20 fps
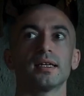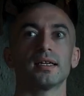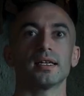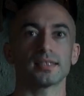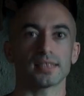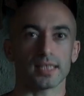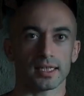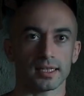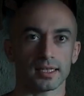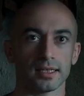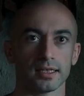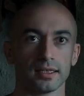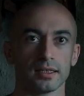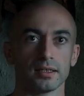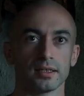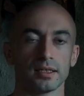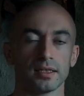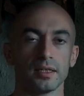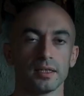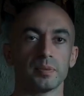Exactly,
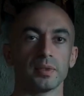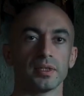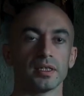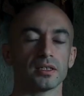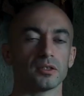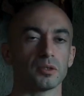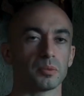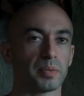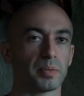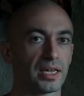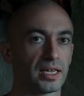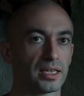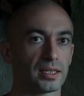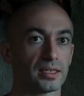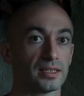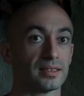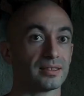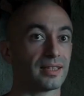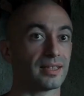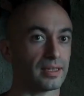keeping it
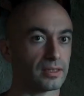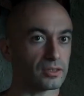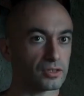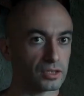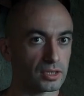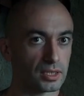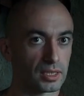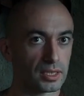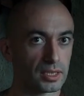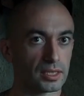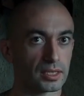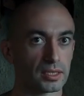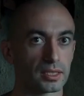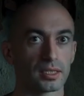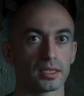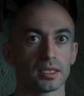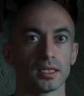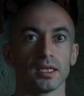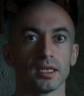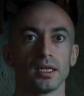opaque intentionally,
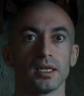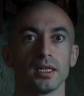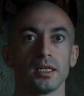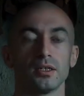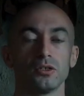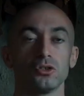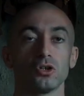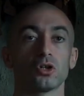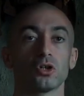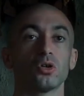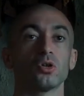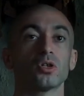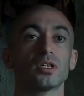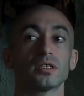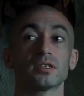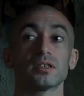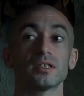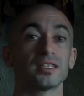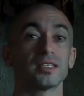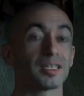not
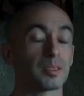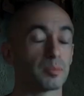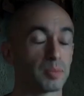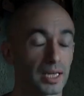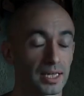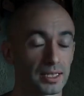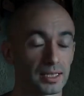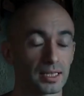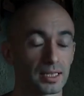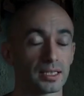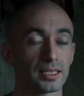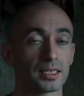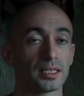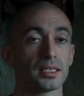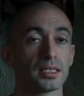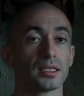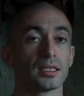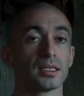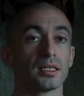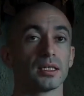turning a blind eye,
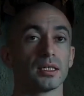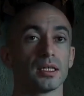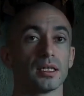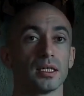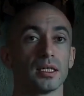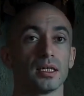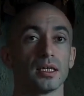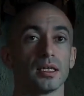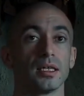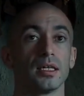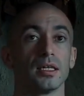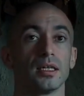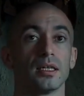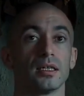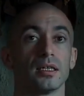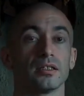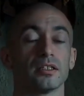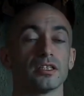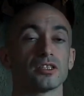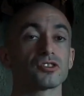
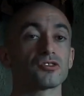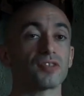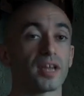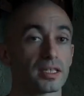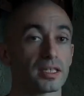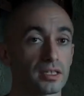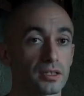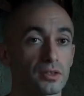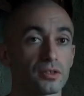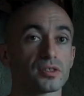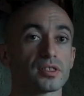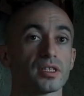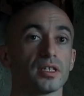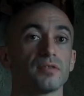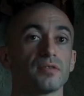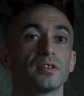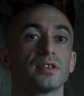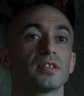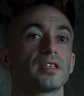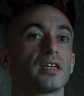distracting
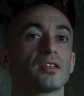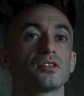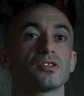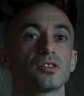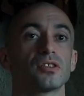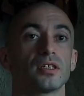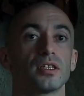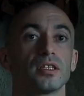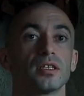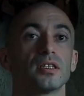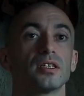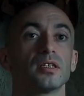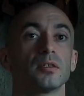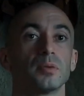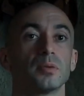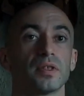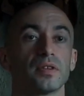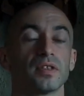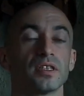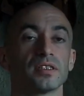yourself intentionally
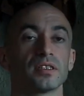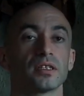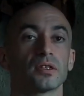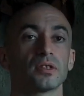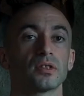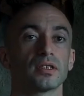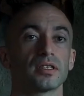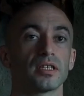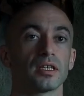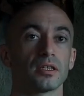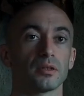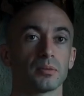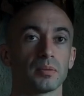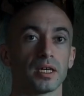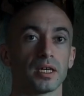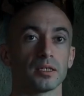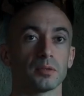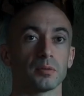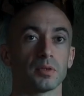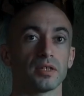with things that are going to take your
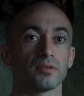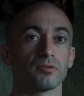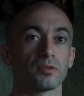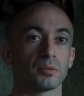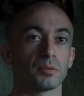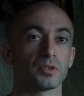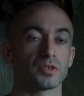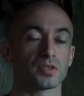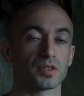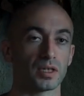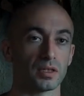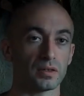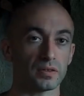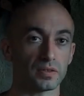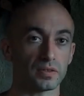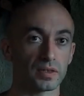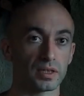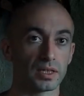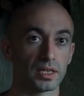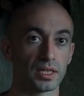mind away from yourself.